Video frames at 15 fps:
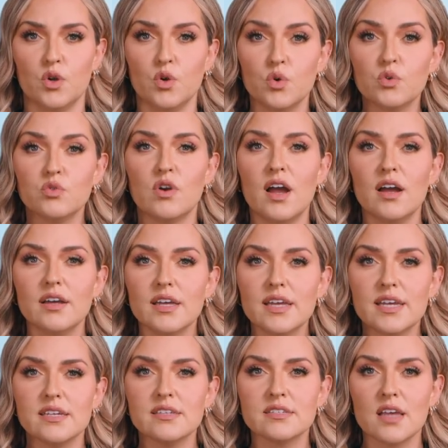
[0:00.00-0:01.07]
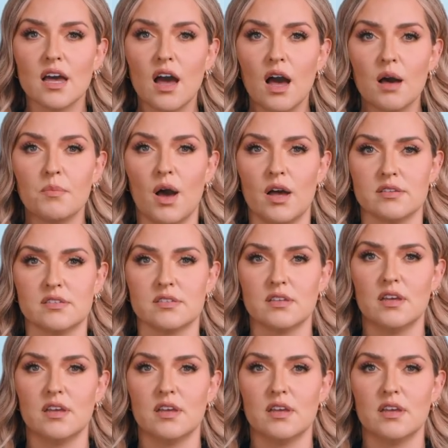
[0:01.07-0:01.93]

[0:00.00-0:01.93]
UNRWA is Hamas.